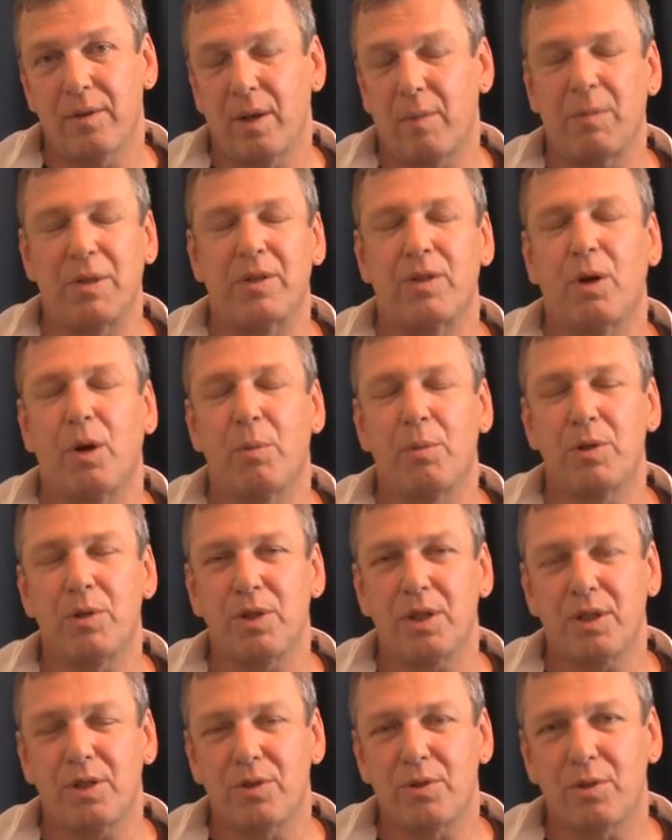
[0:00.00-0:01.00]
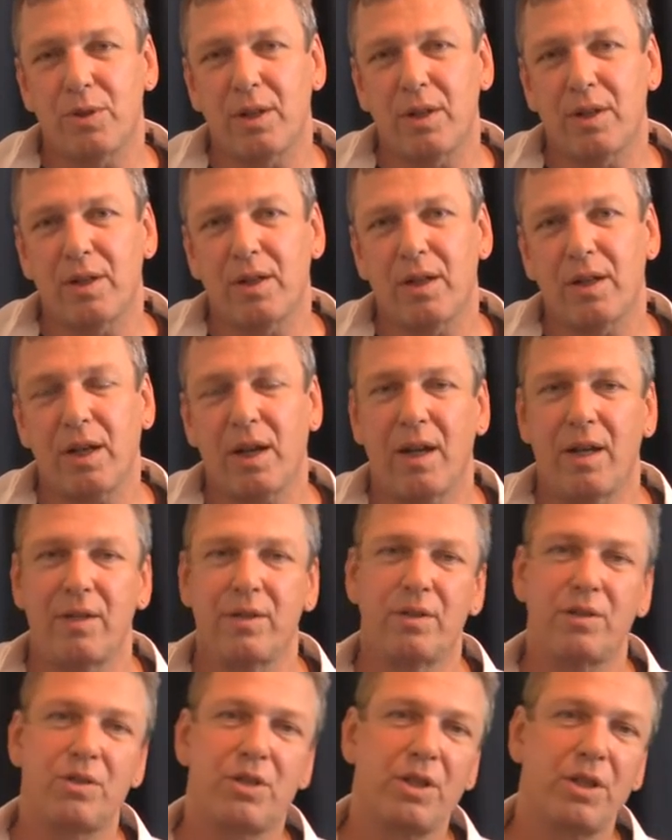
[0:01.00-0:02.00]
the open G string
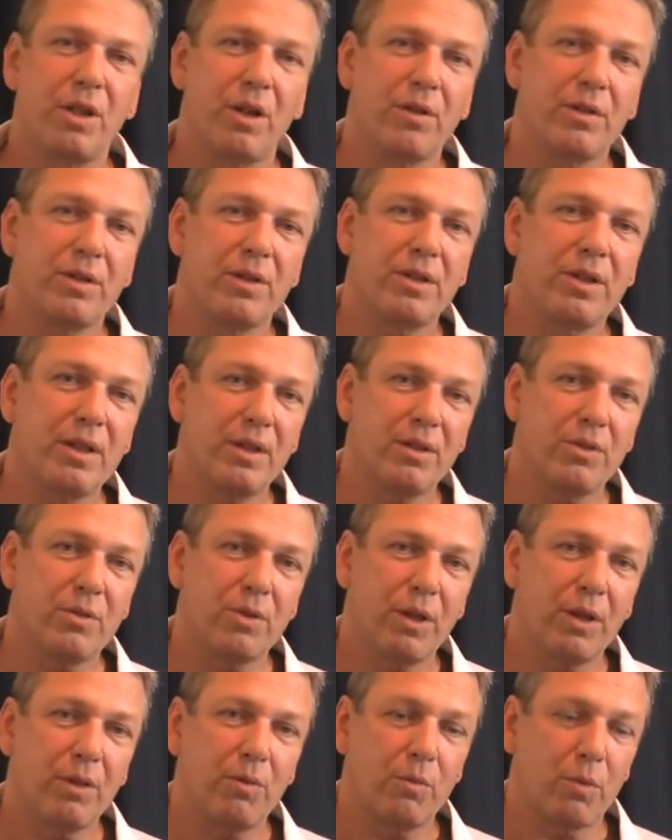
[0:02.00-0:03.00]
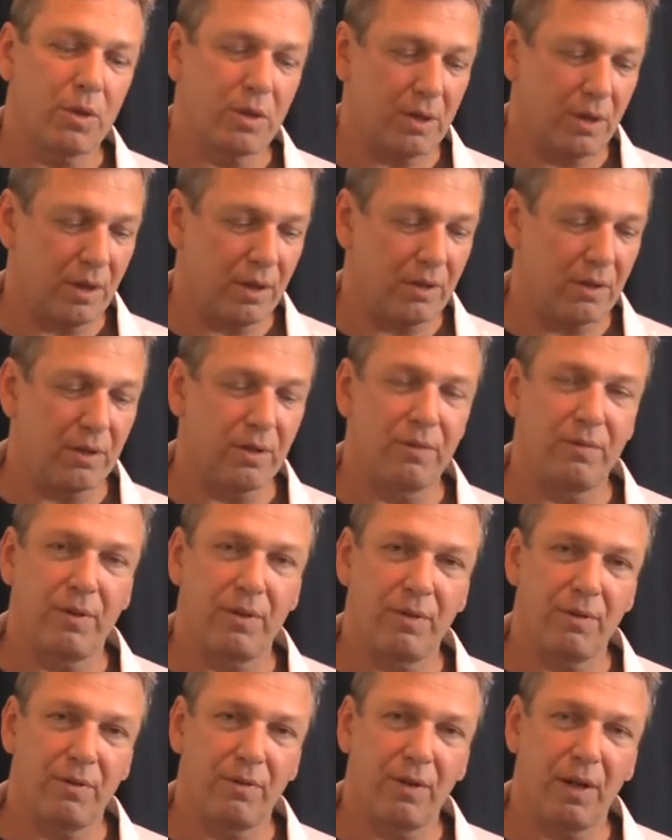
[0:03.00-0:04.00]
and the G on the D string, which is on the
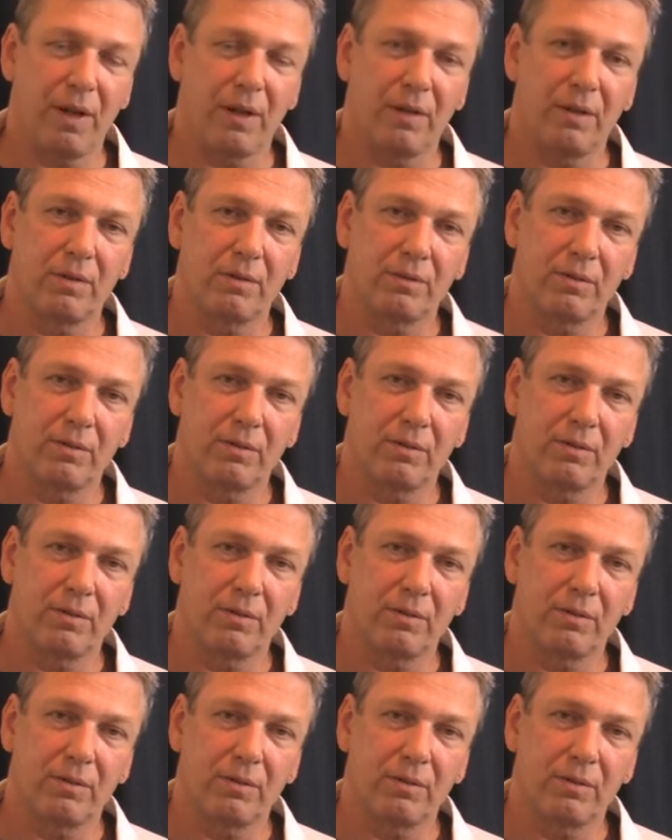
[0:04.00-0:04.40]
5th fret.